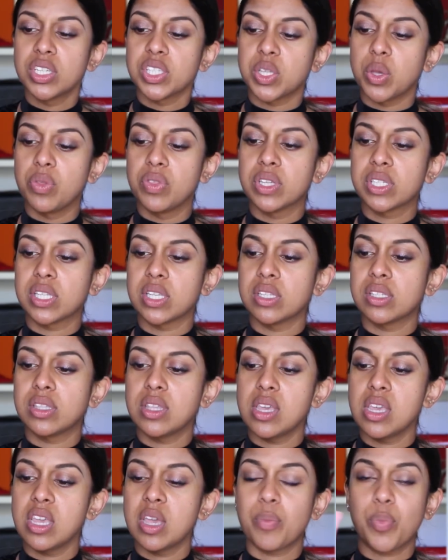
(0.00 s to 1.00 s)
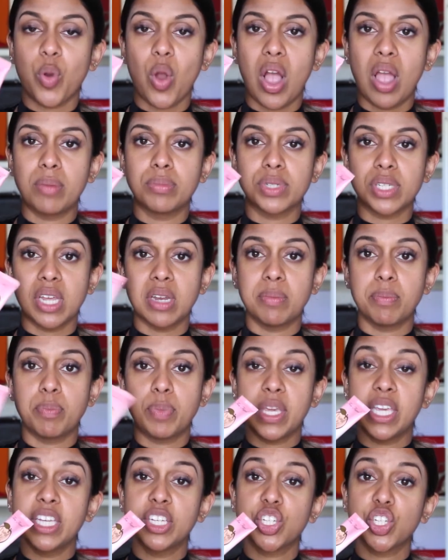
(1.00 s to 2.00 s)
So this is the Primed and
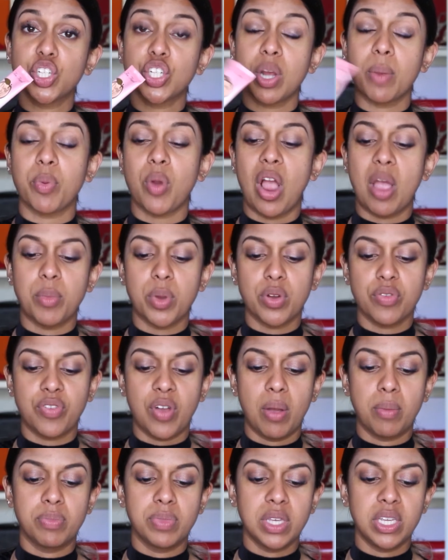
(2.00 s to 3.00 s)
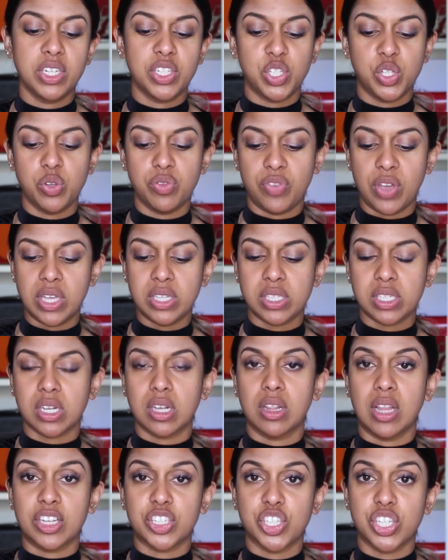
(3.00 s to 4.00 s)
Peach primer from the Too Faced
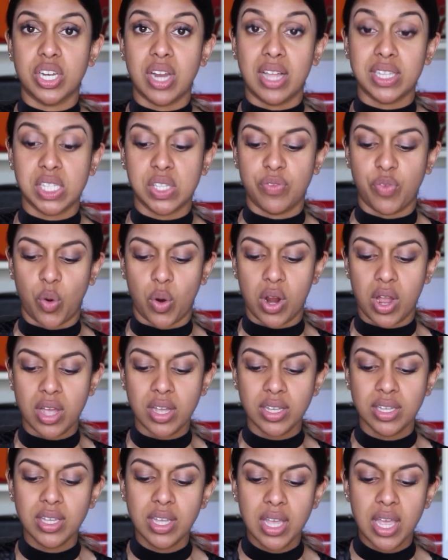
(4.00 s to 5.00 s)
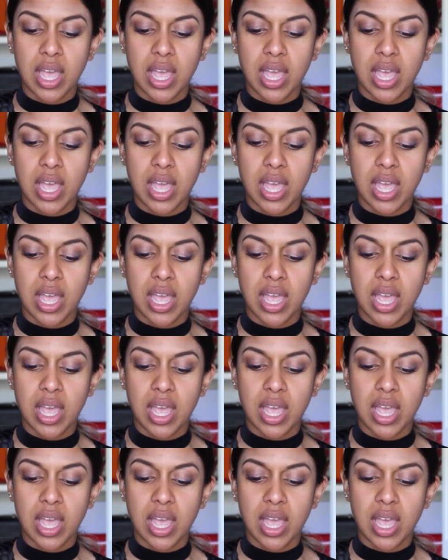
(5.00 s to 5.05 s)
collection at Sephora.